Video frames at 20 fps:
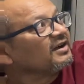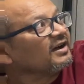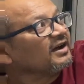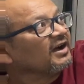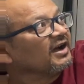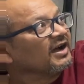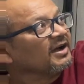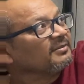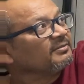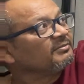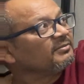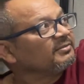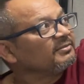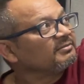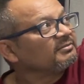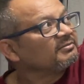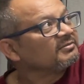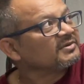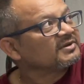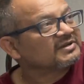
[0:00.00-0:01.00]
I'm
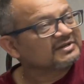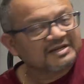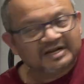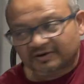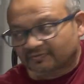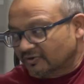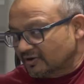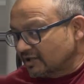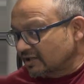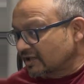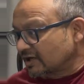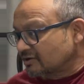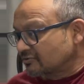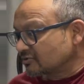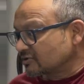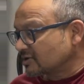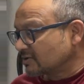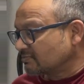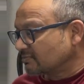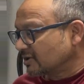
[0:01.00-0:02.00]
converting that to a
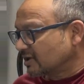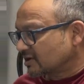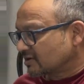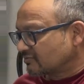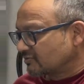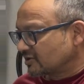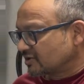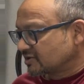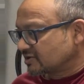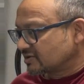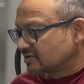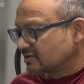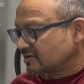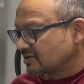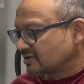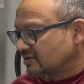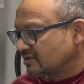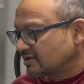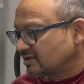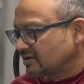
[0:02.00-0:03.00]
simple equation.
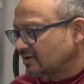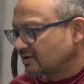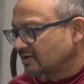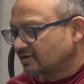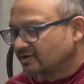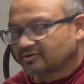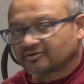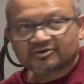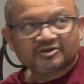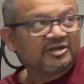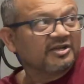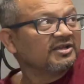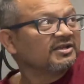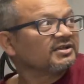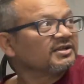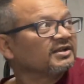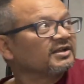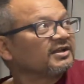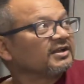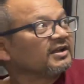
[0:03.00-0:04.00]
Okay?
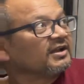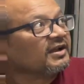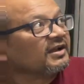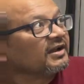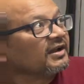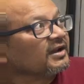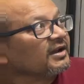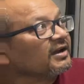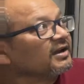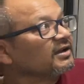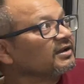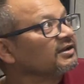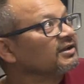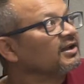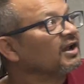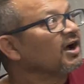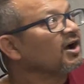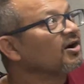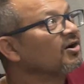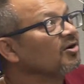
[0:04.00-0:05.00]

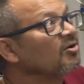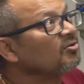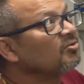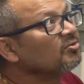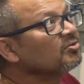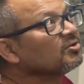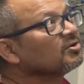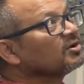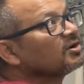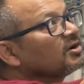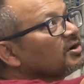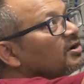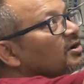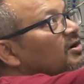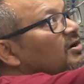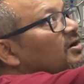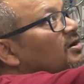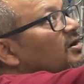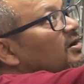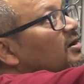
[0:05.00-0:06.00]
Now,
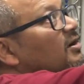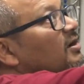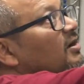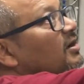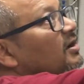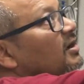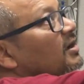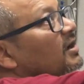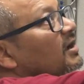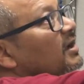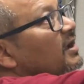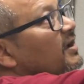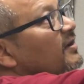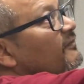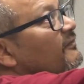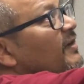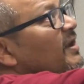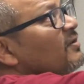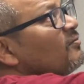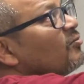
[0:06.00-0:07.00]

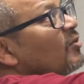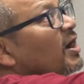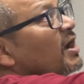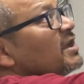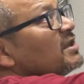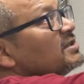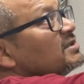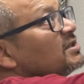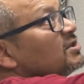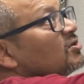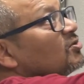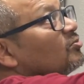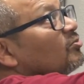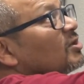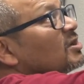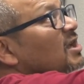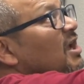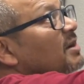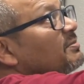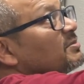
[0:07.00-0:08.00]
when y is 0, what
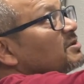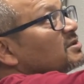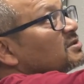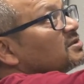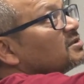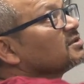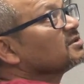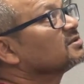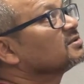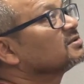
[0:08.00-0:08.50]
happens?